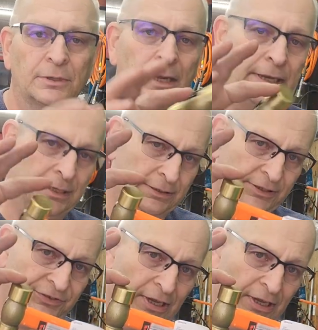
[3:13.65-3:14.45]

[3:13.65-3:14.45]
and this